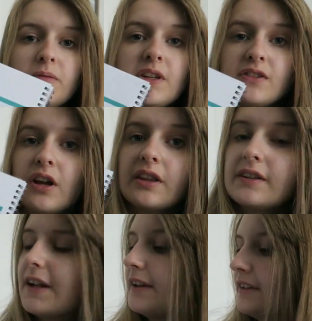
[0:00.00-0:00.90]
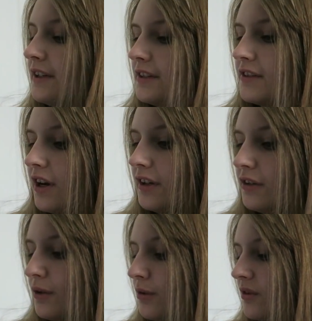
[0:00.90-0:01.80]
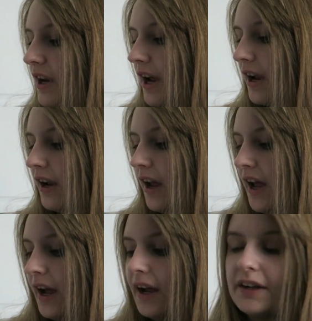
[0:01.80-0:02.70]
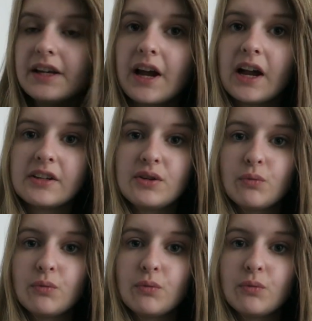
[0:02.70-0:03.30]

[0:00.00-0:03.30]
Alfie saw the dentist on Tuesday and he got